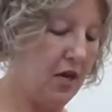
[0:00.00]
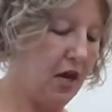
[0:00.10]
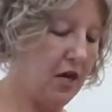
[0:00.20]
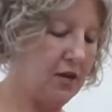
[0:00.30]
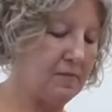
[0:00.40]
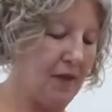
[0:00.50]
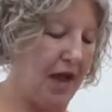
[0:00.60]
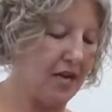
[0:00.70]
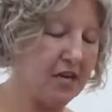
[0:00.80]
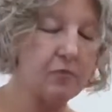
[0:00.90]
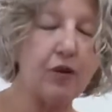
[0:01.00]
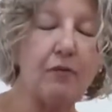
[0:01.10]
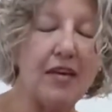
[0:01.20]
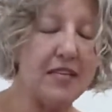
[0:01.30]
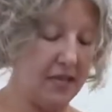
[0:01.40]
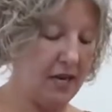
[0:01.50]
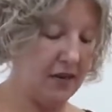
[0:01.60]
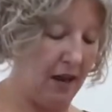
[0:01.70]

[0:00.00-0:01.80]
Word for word: Um, I didn't bring mine today.